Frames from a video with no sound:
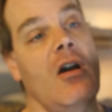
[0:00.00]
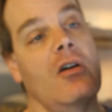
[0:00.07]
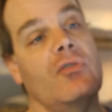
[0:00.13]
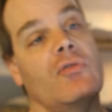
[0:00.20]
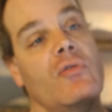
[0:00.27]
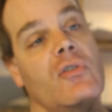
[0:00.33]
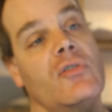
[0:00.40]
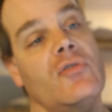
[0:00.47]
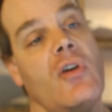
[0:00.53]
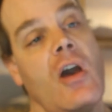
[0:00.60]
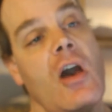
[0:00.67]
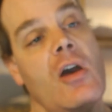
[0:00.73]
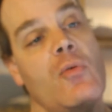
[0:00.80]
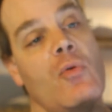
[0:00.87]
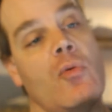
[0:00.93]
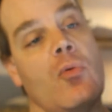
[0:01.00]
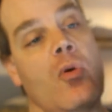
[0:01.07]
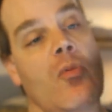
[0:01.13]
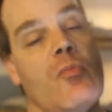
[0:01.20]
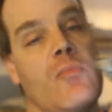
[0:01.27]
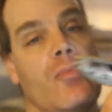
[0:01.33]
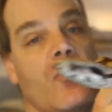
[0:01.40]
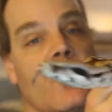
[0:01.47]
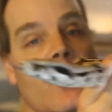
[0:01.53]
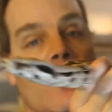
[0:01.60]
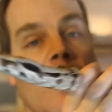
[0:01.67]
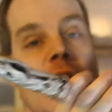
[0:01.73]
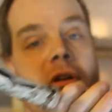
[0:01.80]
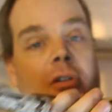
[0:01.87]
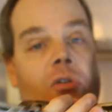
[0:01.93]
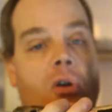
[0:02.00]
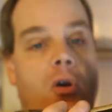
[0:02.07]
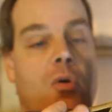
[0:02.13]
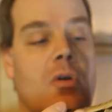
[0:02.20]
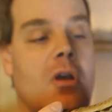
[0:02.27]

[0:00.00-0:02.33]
So this guy will be ready to go